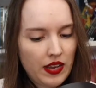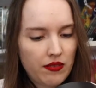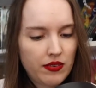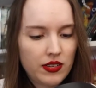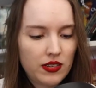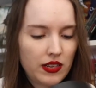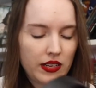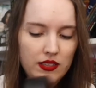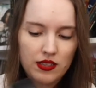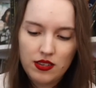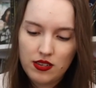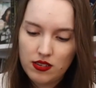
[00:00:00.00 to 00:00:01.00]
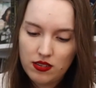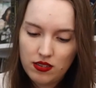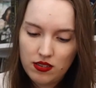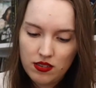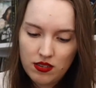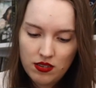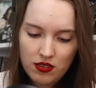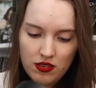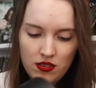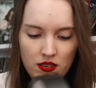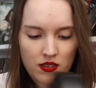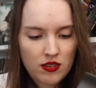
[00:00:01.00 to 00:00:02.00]
I really like this.
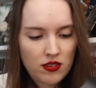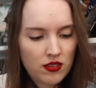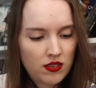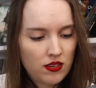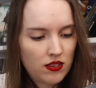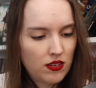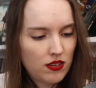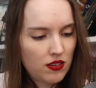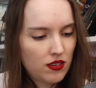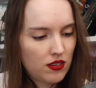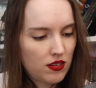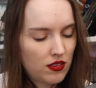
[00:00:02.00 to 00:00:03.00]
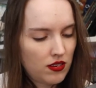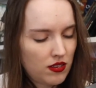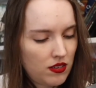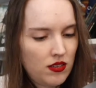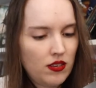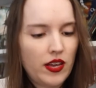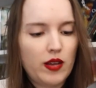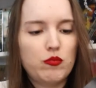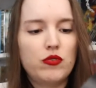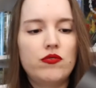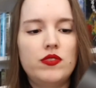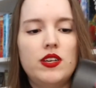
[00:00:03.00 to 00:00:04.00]
Yeah. Okay,
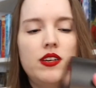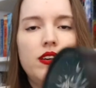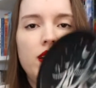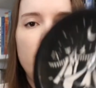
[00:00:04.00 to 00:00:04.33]
move the